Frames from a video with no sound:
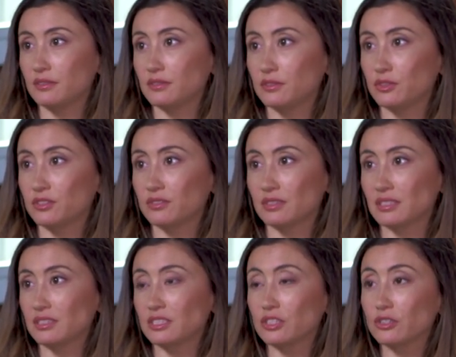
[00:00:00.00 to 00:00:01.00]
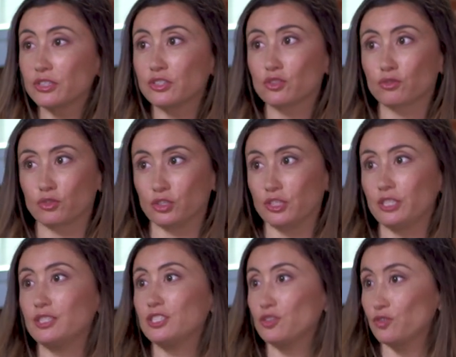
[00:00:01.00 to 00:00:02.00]
it was a series of
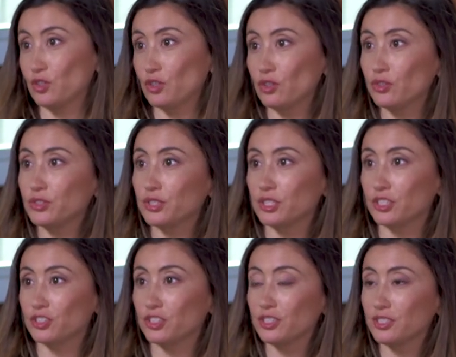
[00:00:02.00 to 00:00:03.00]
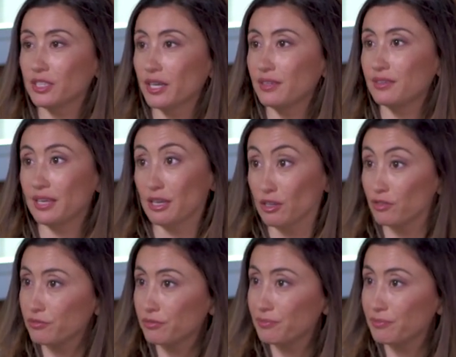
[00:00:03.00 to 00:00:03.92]
really difficult decisions that they have